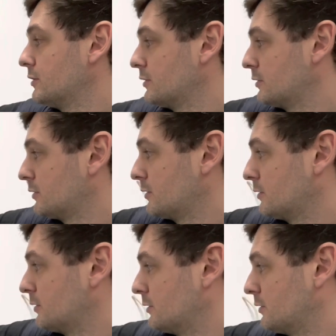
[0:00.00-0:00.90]

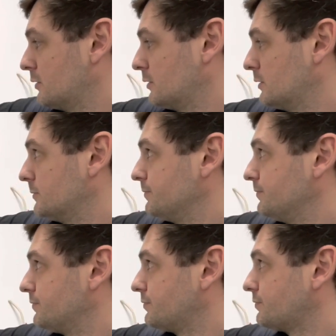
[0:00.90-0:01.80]

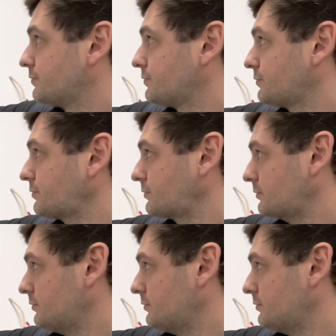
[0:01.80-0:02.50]
(silence)